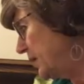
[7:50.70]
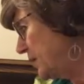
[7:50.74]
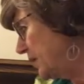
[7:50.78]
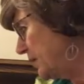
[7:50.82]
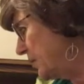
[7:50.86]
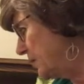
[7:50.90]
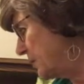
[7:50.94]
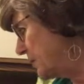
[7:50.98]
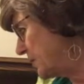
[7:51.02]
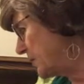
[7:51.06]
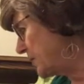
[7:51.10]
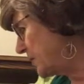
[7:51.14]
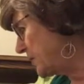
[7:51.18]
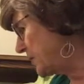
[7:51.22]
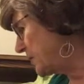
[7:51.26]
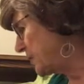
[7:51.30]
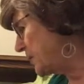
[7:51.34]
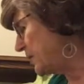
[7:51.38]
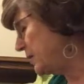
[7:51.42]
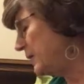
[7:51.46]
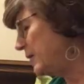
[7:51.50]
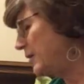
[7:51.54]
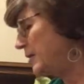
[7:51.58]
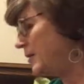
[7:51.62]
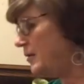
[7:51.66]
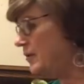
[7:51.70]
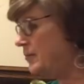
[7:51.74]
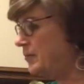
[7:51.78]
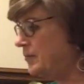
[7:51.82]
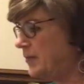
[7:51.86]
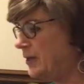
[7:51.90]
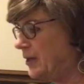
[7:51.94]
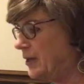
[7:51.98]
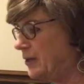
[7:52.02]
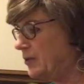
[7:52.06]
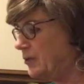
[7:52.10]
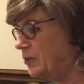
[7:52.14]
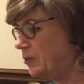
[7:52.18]
this is
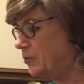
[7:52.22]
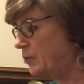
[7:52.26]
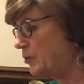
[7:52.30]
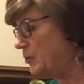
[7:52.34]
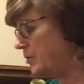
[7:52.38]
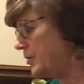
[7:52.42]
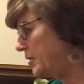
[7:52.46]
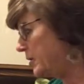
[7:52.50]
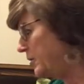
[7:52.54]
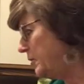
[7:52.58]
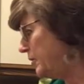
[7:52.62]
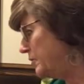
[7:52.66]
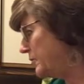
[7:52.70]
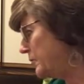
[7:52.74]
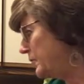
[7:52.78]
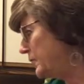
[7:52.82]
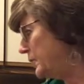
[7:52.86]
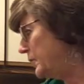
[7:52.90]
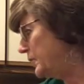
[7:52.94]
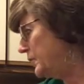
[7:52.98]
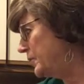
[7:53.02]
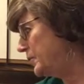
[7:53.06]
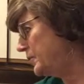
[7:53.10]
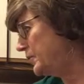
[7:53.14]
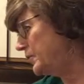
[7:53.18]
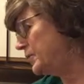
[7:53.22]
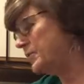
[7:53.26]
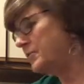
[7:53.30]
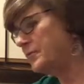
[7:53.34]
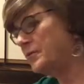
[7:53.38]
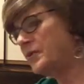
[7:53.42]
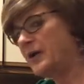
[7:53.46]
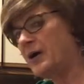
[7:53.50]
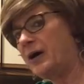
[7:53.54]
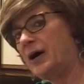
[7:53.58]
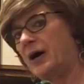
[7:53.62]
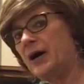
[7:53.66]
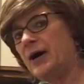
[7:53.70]
a little more character, and these are
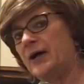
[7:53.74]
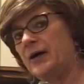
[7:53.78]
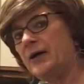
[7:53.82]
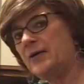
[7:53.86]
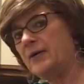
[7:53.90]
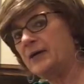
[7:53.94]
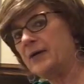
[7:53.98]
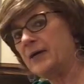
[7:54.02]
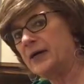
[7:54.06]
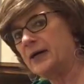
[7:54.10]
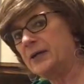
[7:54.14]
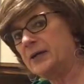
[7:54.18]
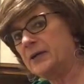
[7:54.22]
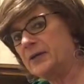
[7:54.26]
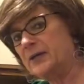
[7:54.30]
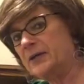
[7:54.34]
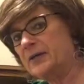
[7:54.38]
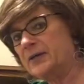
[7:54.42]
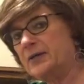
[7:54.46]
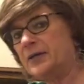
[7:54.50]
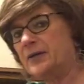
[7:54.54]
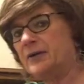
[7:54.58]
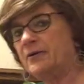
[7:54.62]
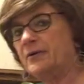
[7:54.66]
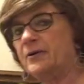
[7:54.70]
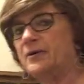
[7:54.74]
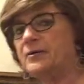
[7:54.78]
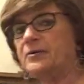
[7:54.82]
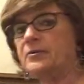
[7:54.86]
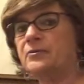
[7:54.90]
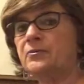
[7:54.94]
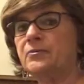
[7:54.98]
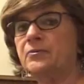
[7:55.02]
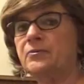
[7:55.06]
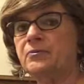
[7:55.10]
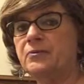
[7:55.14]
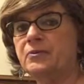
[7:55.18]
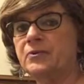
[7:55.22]
the higher end
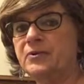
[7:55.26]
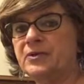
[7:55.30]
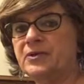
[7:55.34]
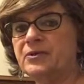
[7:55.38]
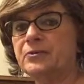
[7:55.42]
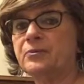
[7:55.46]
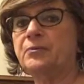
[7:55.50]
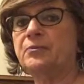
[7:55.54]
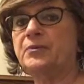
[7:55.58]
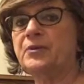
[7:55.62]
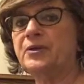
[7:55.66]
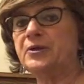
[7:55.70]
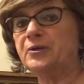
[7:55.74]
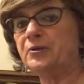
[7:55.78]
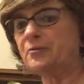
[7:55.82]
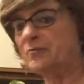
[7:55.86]
character with still being